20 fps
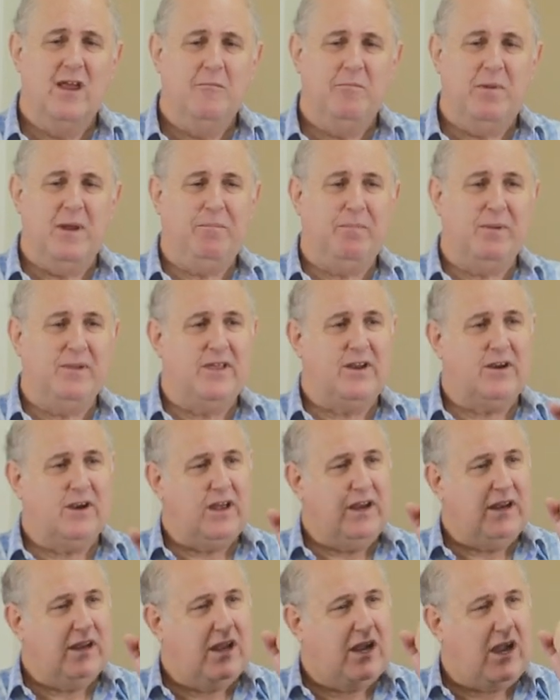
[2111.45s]
People that are
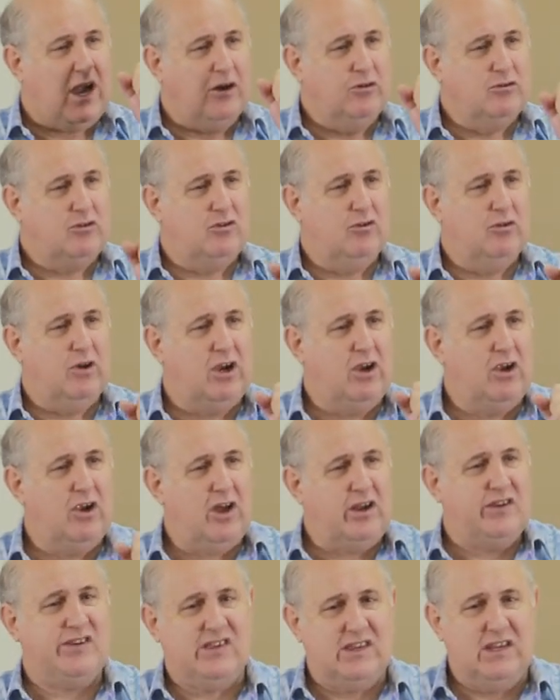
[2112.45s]
going to go to a
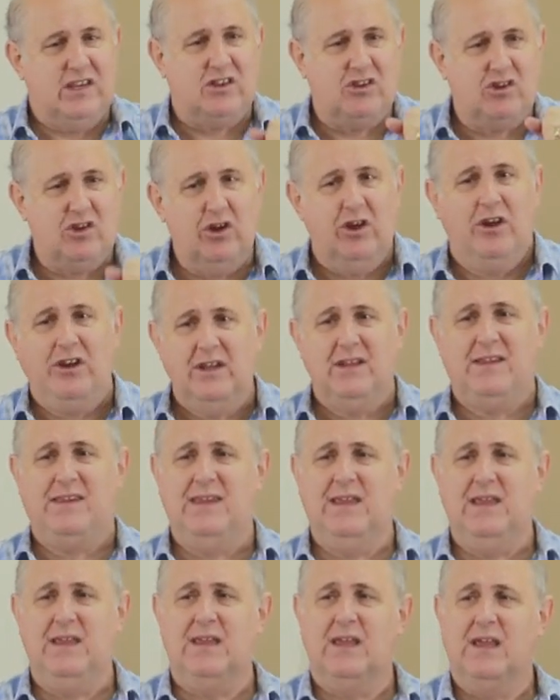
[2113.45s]
lost
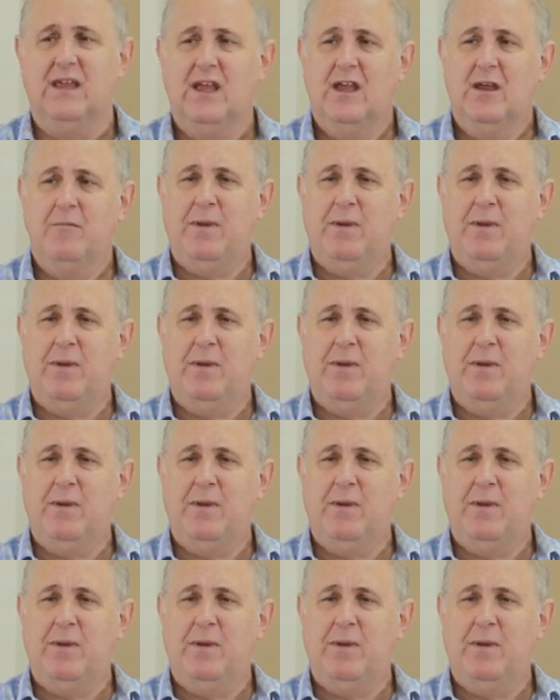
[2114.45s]
eternity.